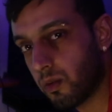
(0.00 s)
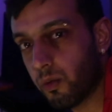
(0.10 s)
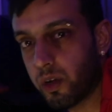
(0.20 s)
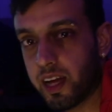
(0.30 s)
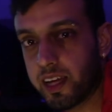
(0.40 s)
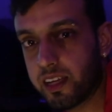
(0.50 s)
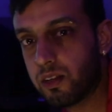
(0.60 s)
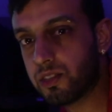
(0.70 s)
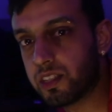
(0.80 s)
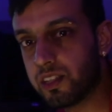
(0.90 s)
what I
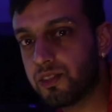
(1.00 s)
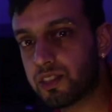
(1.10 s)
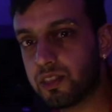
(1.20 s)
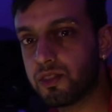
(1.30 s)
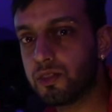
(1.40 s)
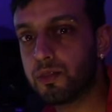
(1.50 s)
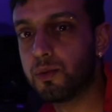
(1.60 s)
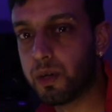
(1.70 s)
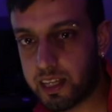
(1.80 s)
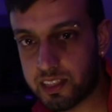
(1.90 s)
usually used to do
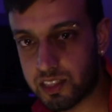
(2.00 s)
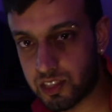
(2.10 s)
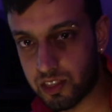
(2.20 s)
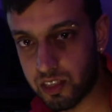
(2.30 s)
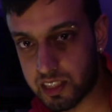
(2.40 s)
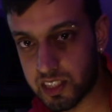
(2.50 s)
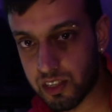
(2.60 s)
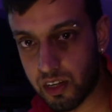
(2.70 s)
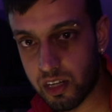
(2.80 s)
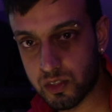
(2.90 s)
when I used to start these
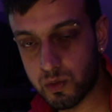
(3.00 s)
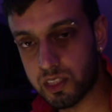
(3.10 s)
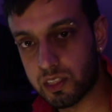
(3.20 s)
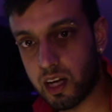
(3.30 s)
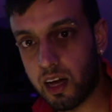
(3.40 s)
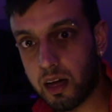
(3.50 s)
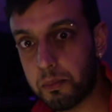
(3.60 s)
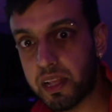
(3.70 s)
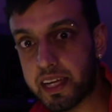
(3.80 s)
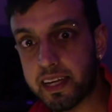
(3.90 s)
songs was
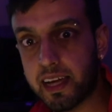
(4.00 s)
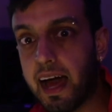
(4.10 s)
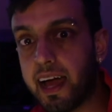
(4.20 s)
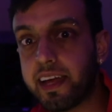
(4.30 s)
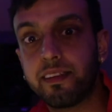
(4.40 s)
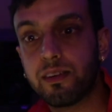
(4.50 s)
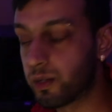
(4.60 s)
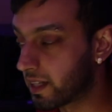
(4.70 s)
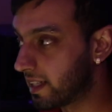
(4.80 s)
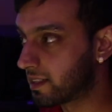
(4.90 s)
play a guide
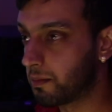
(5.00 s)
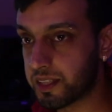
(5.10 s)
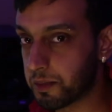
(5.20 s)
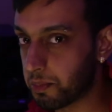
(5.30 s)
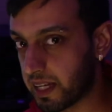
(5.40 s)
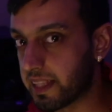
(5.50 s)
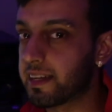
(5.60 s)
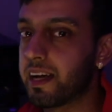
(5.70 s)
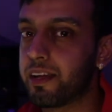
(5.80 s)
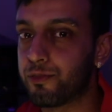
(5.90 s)
or get somebody to play the
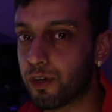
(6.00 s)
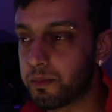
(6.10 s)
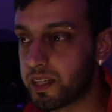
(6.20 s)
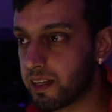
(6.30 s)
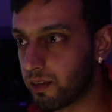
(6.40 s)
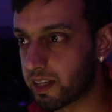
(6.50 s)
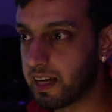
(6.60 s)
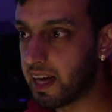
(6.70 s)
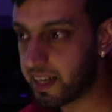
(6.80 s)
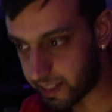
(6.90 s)
guide for me. And what a
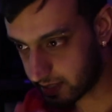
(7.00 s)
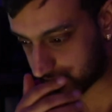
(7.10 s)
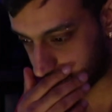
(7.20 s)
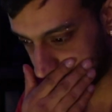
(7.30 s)
guide is